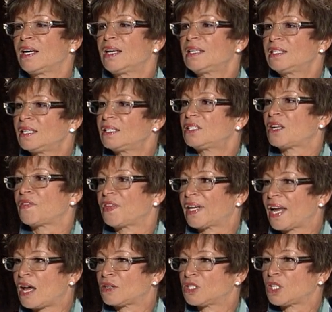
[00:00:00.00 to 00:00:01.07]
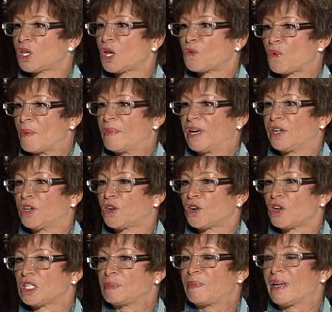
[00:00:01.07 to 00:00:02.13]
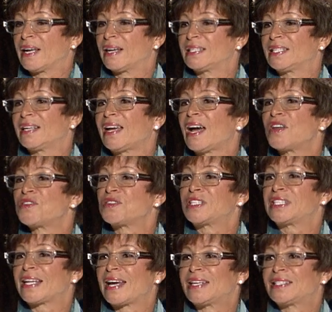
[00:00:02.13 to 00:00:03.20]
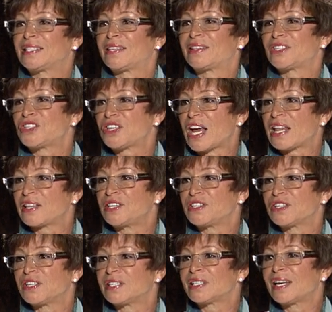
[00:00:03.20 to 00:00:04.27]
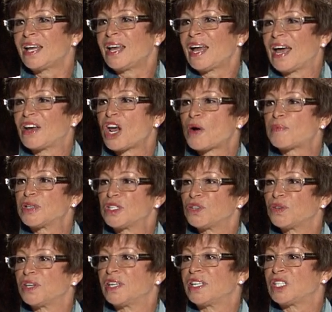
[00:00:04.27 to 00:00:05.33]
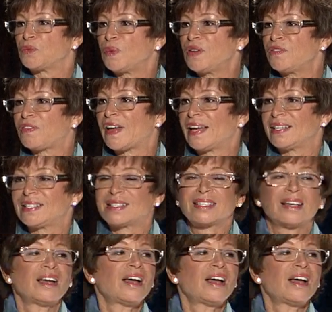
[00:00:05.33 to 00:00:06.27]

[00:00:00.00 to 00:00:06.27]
sits on the Council on Women and Girls because he understands that the challenges and opportunities we face